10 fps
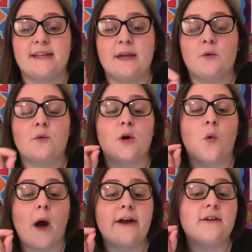they will
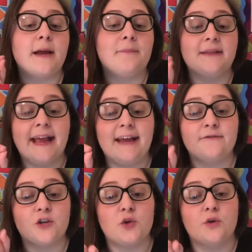require a plan
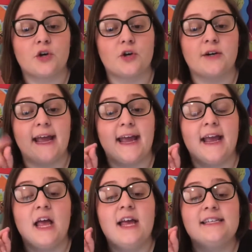for you to earn a
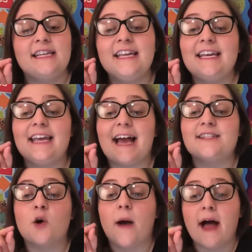
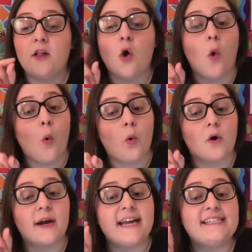TESOL
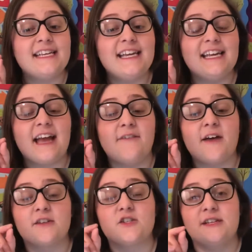or a
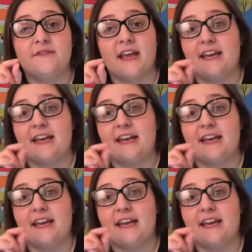TEFL certificate.